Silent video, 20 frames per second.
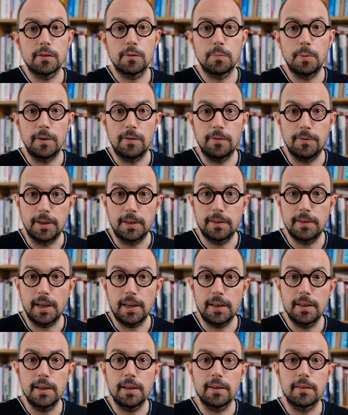specific
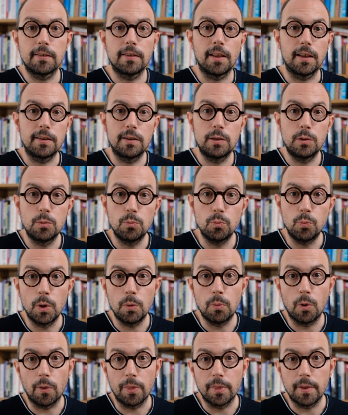techniques that we
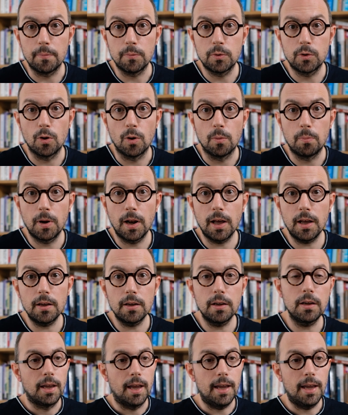want them to apply.